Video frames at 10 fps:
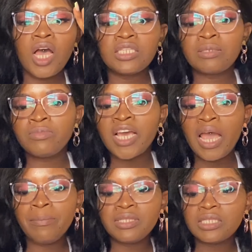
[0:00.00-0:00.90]

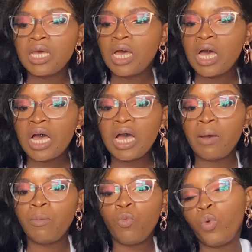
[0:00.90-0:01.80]
Sometimes
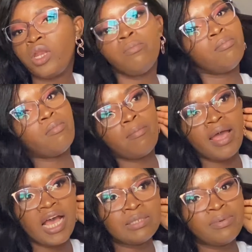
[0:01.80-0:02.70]
when my
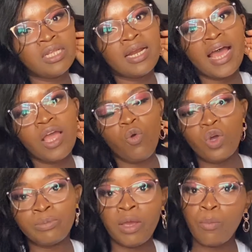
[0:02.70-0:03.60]
husband and I, who
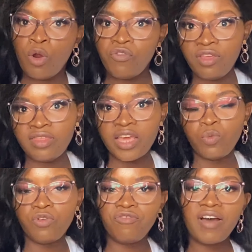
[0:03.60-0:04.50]
was my boyfriend then,
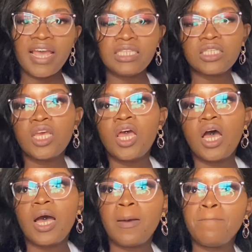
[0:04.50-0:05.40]
would fight,
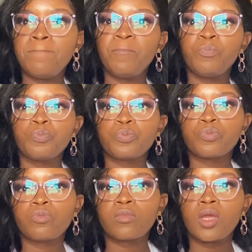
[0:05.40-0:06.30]
and
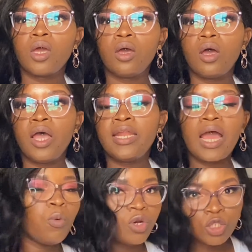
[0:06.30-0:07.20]
I
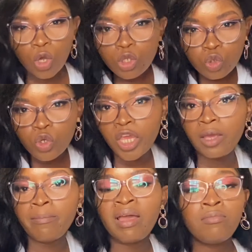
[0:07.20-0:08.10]
wouldn't talk to
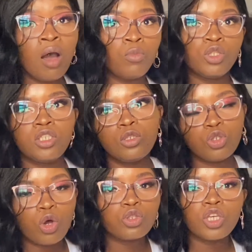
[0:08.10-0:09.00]
him, my mom would still
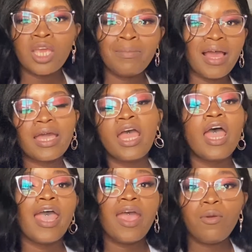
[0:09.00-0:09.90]
talk to him. Like,
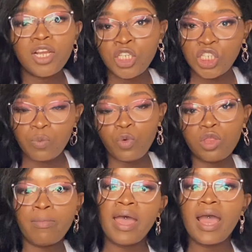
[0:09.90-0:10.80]
her relationship with
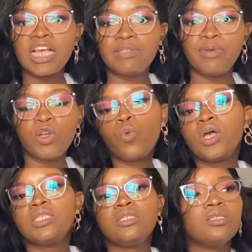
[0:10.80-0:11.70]
my husband
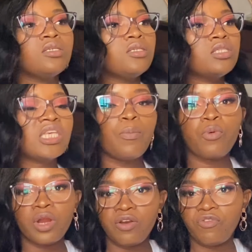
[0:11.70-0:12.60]
was
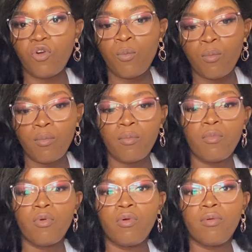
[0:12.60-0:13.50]
separate from
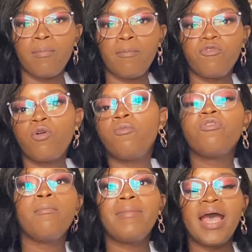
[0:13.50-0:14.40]

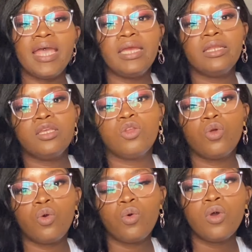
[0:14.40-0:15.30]
mine, you know.